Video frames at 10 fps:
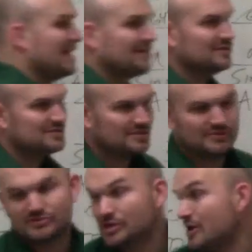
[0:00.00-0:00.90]
angles,
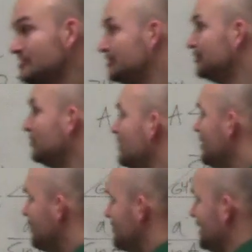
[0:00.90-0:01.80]
you start to
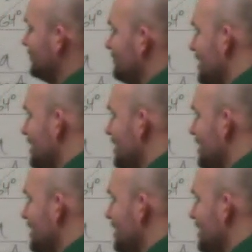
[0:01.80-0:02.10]
think of